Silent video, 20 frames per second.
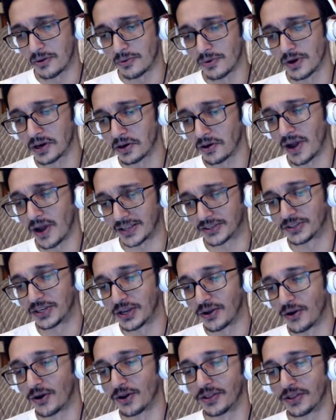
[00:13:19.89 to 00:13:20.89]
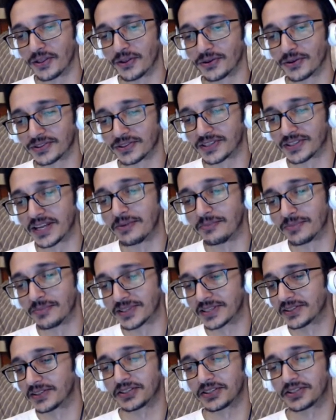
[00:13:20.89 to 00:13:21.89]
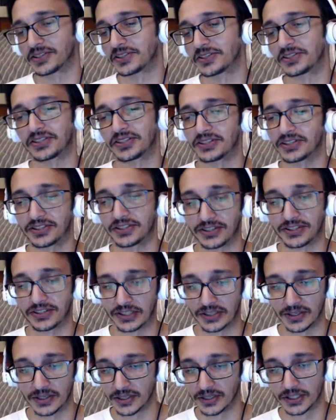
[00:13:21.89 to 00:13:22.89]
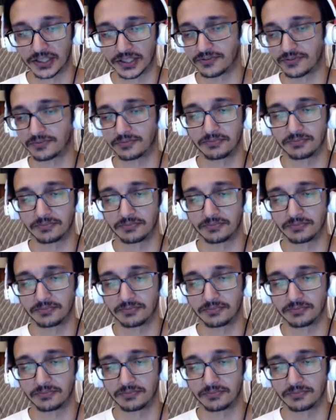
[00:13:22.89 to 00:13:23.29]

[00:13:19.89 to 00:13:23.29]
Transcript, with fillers: there were actually on those DIMMs. This is just who